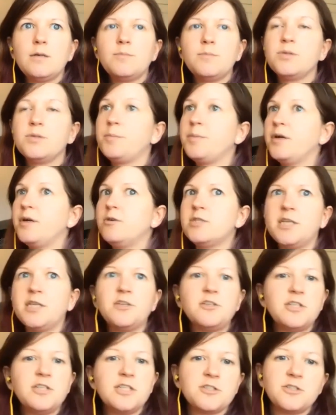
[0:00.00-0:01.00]
Proposing
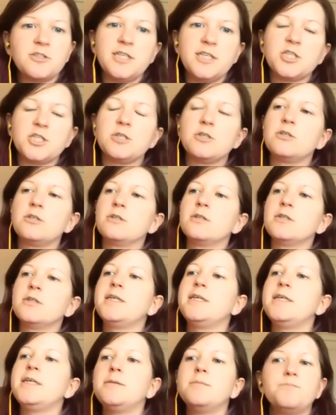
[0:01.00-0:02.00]
your dissertation
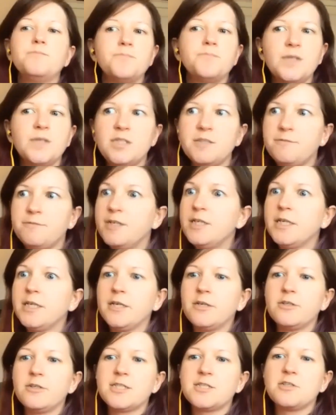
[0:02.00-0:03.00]
early, defending
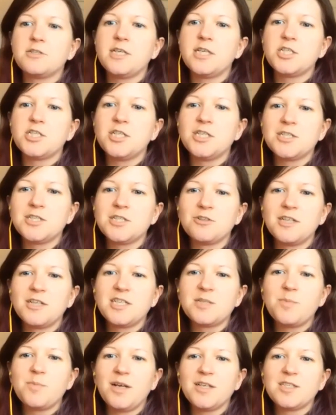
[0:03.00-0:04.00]
your dissertation as early
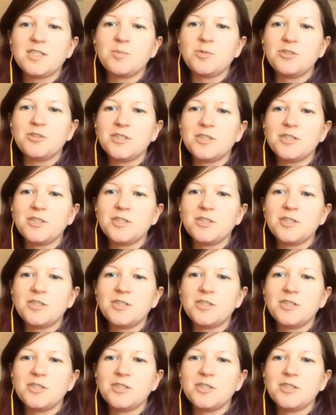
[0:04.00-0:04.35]
as possible.